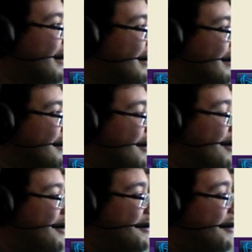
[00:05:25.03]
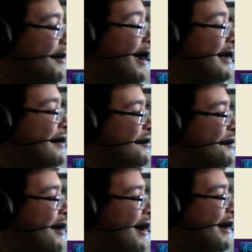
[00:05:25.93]
No. I kid you
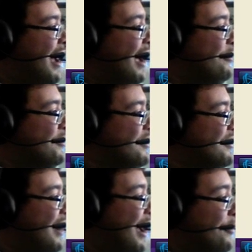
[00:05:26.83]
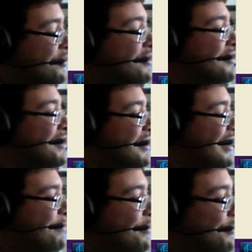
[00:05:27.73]
not. I would
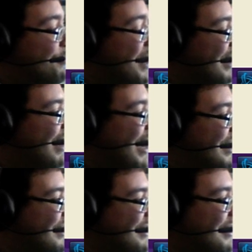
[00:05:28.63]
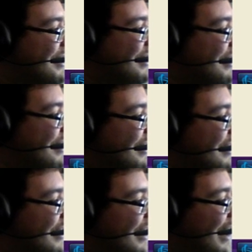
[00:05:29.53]
sleep through my classes,
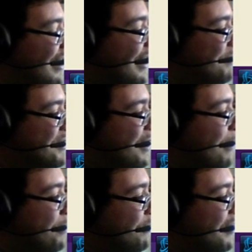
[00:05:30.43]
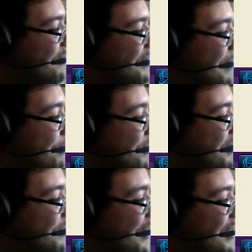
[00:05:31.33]
and I'd be top 3 when they post the
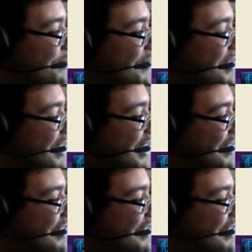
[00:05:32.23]
grades for the tests.